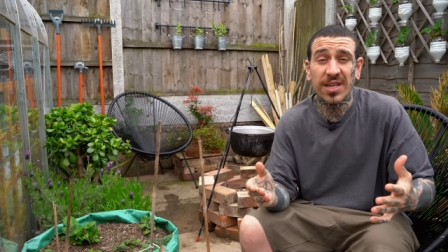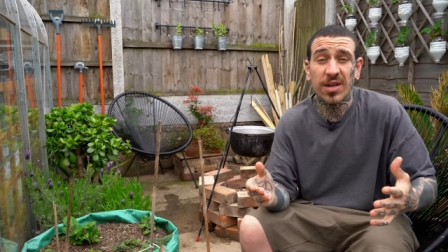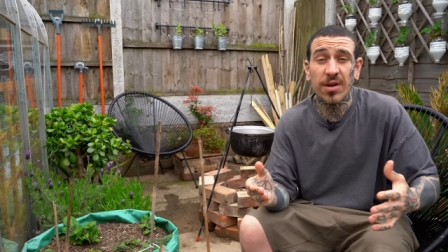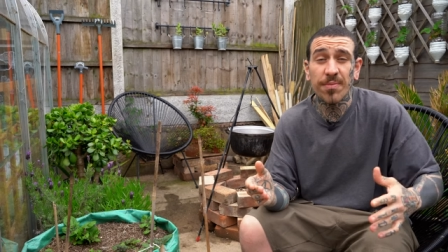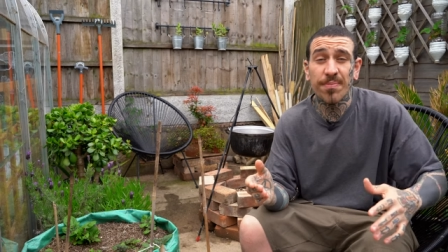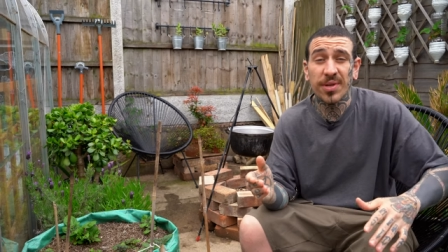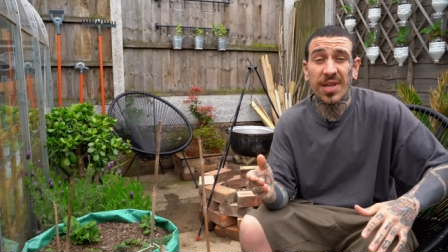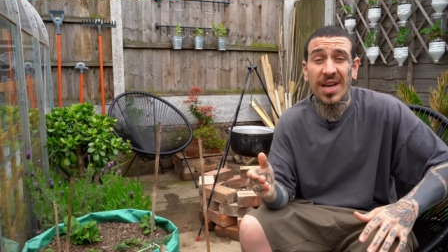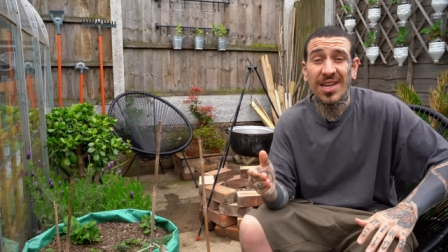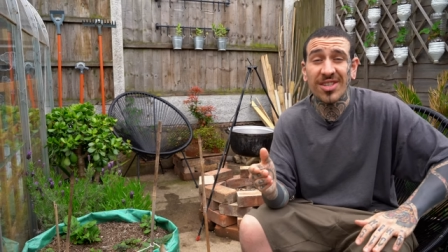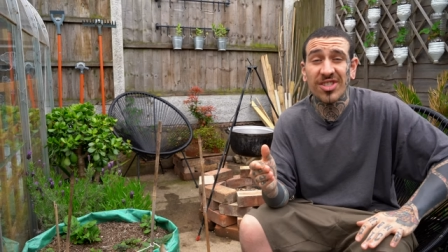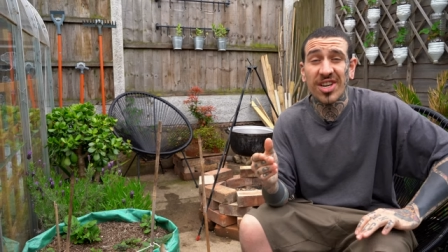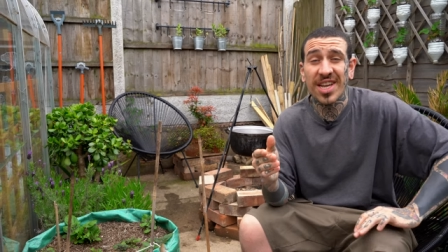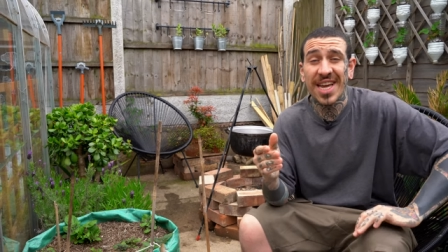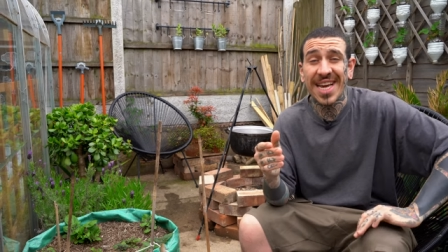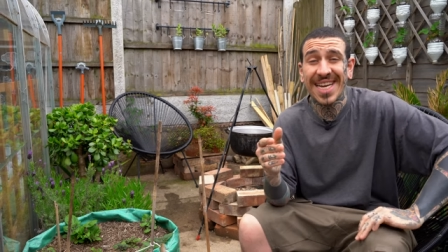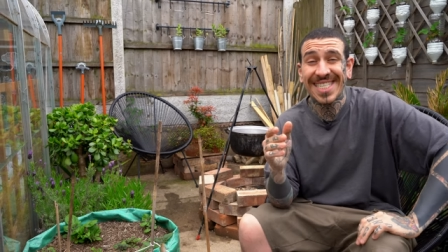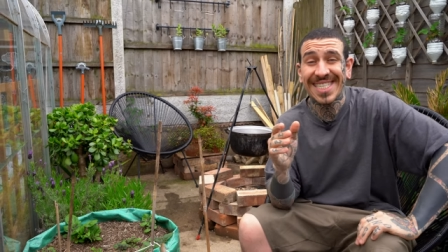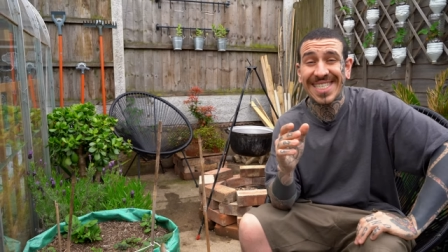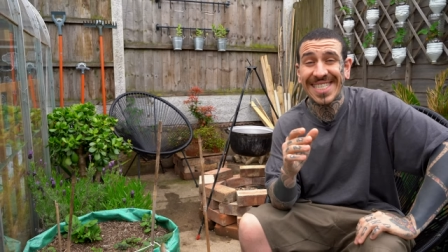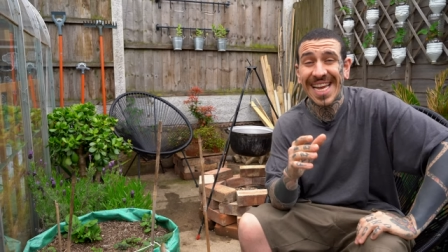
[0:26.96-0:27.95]
could potentially
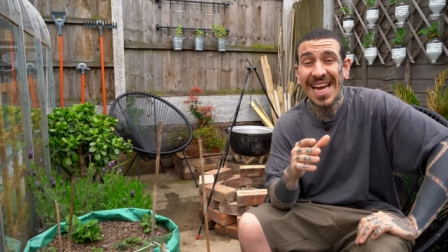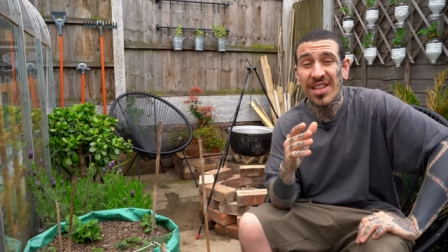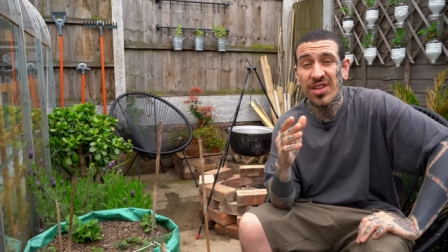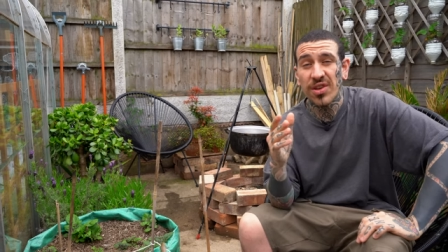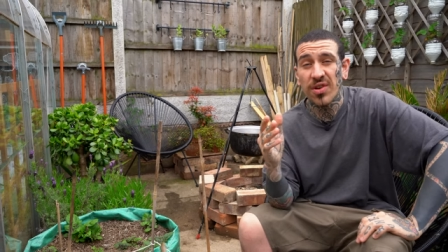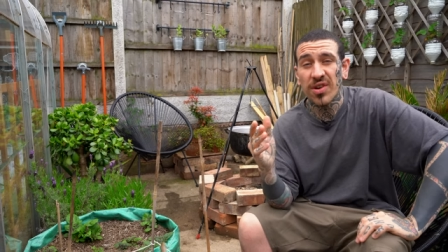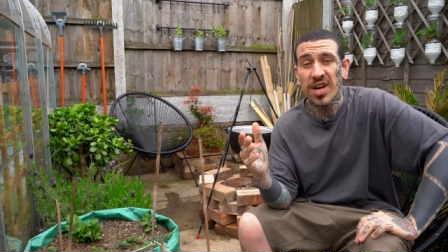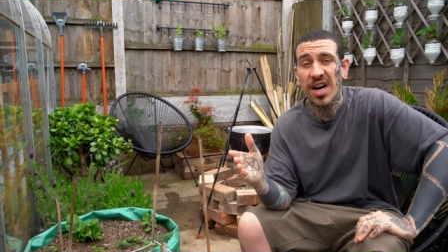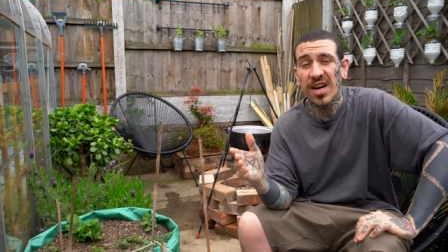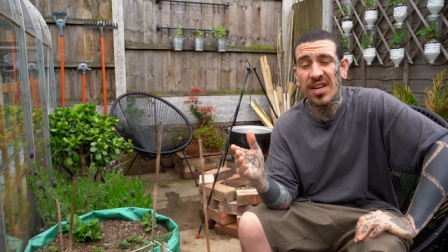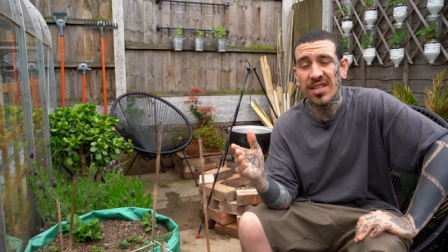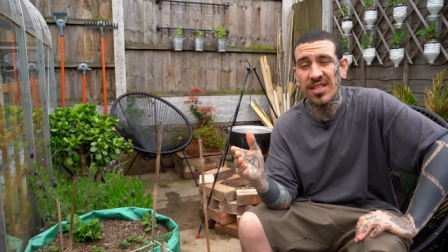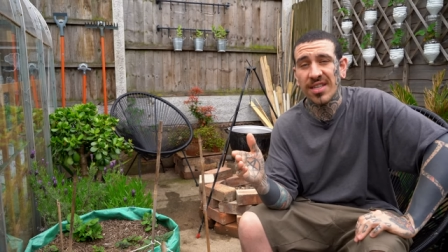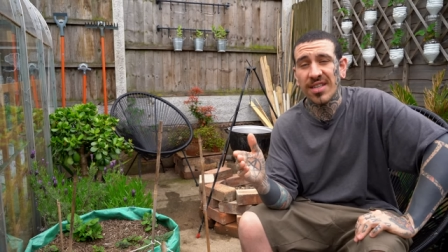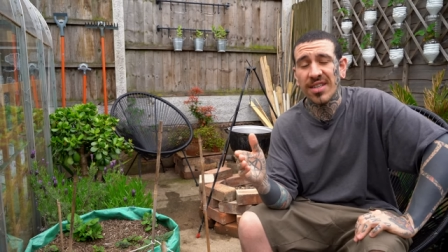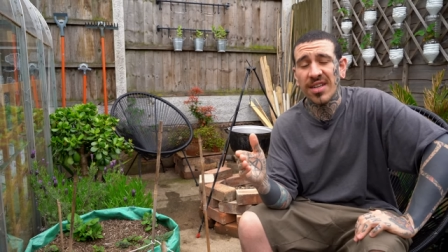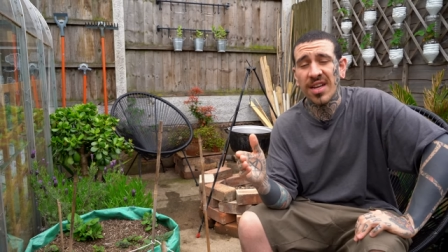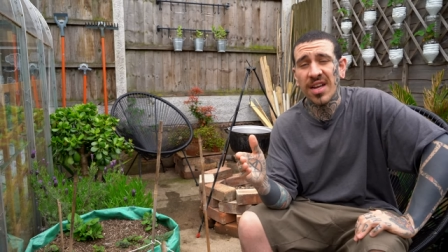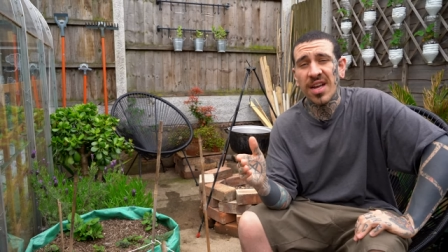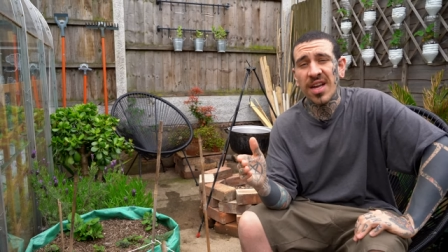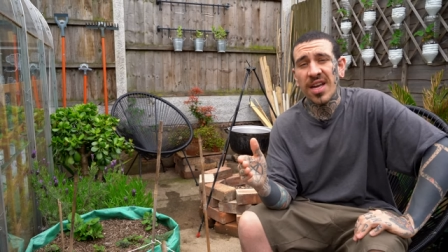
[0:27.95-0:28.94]
extend your garden,